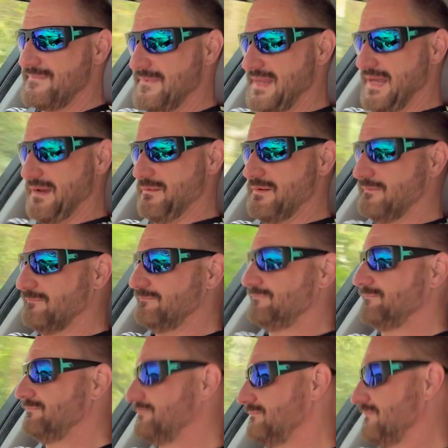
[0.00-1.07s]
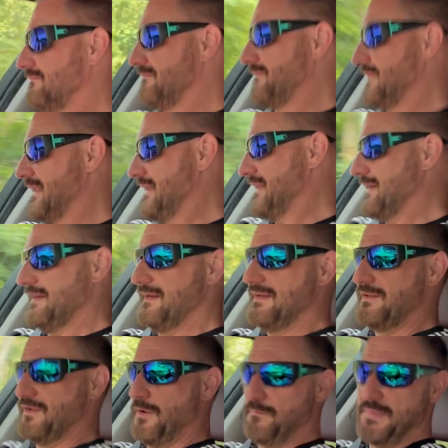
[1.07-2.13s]
Oh well.
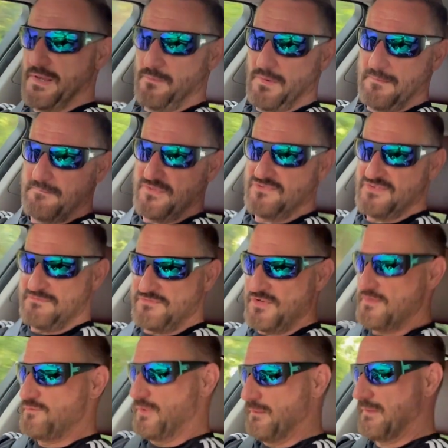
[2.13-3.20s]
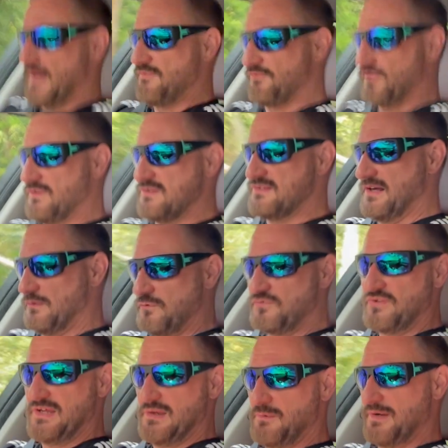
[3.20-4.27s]
Not a big one, but sometimes when I'm going through the tunnels
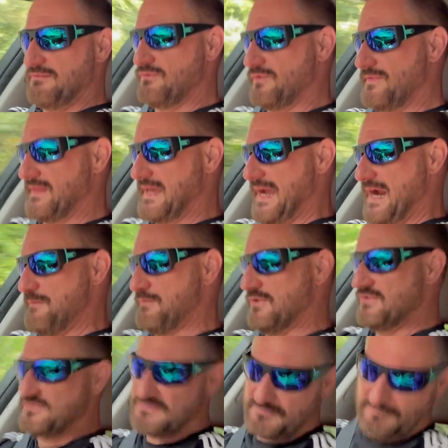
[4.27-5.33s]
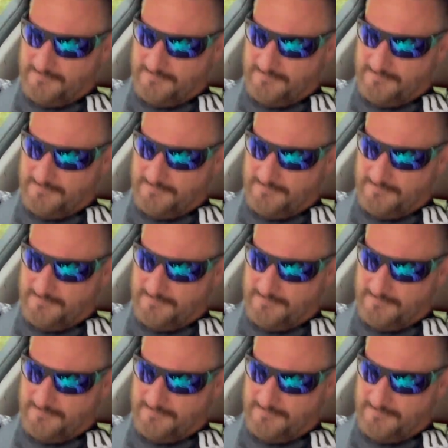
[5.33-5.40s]
here where they've got the cameras,